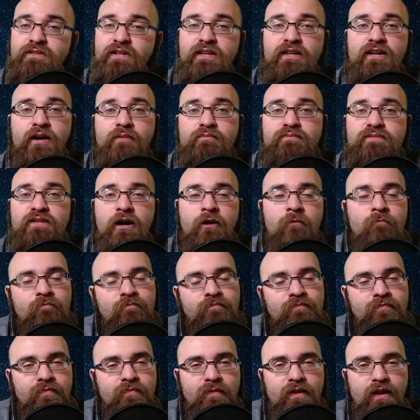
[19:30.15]
He comes out
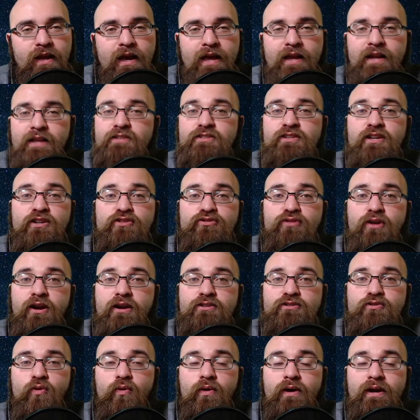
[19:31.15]
and he's going to try to
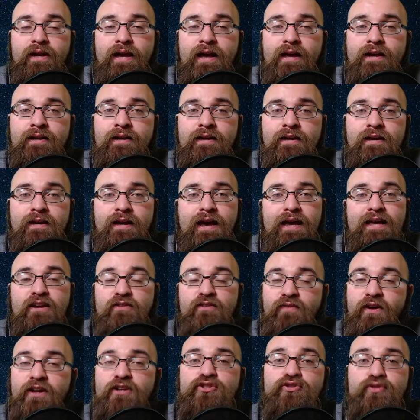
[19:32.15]
score again, and
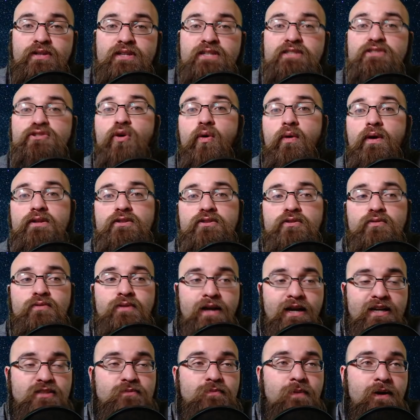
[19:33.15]
eventually he's going to, and
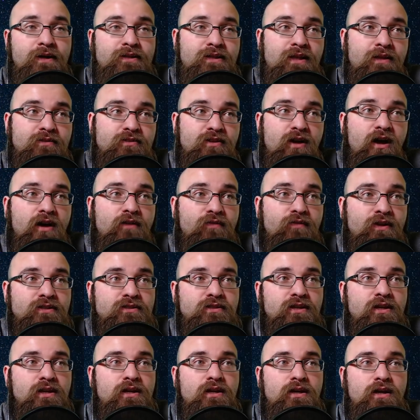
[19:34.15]
I expect this offense
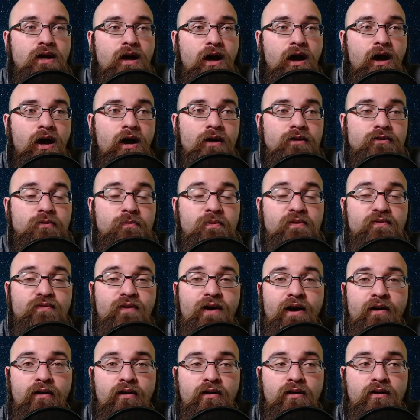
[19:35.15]
to be
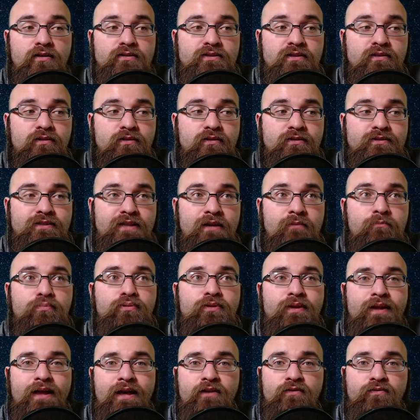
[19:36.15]
firing on all cylinders and
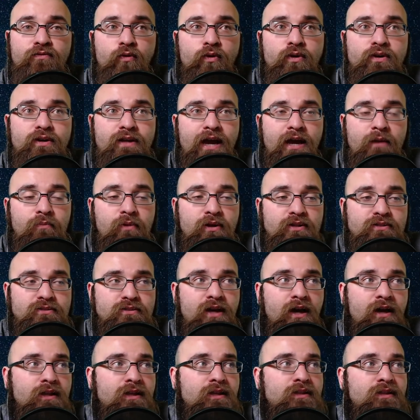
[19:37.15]
play for Dak
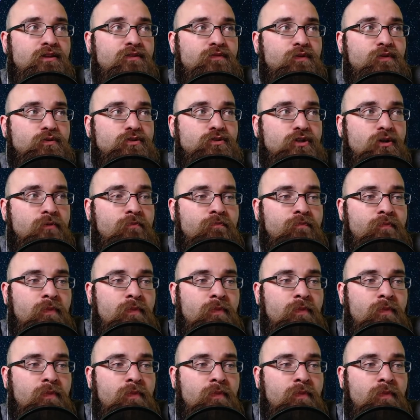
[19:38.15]
Prescott in the future.